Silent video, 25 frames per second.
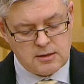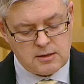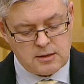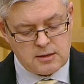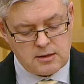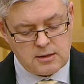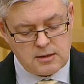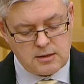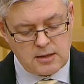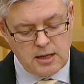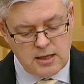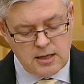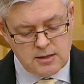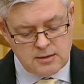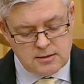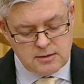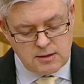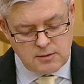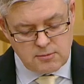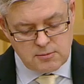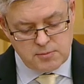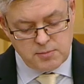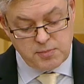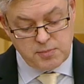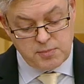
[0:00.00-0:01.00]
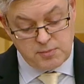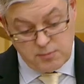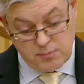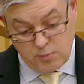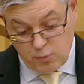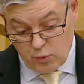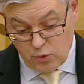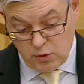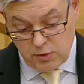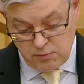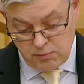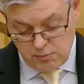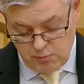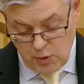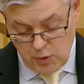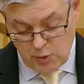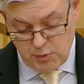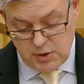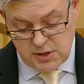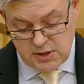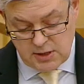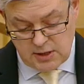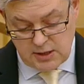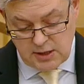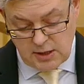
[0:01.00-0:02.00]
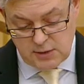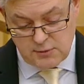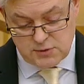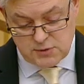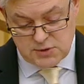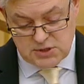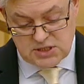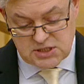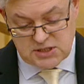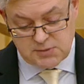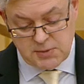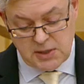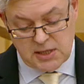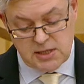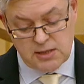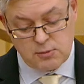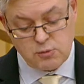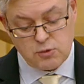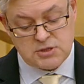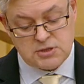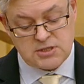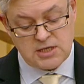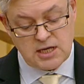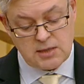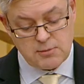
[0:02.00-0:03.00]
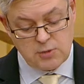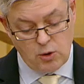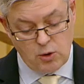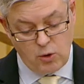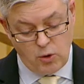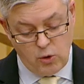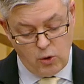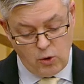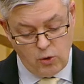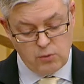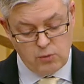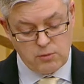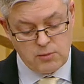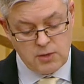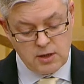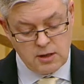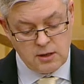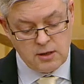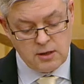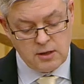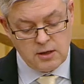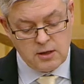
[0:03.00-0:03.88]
and more women and girls spending more time at home,